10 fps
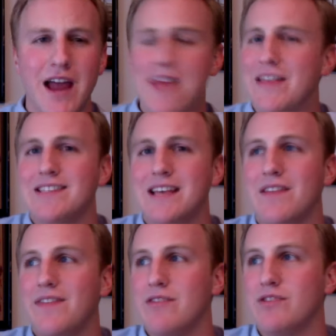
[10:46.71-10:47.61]
and they said
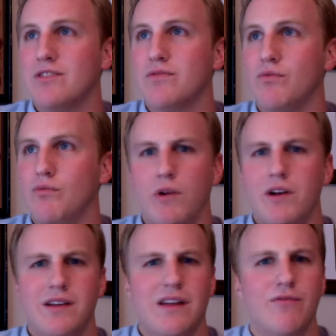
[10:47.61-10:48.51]
that they just
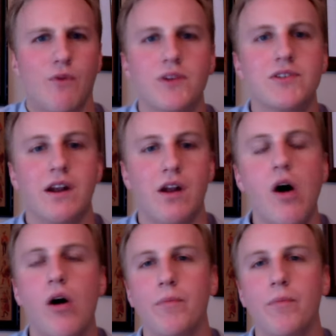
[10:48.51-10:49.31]
wouldn't enforce it at all.